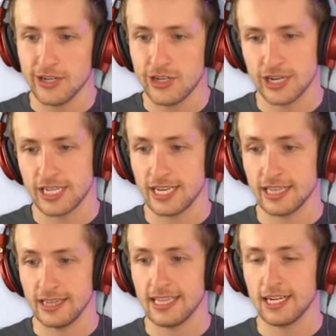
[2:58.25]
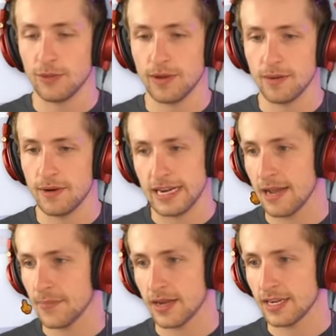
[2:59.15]
just a little bit of money.
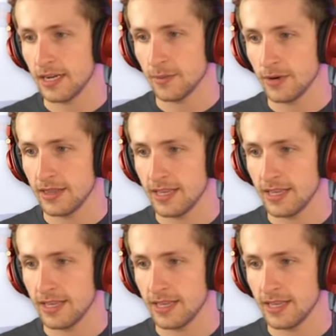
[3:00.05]
I'm not going to upgrade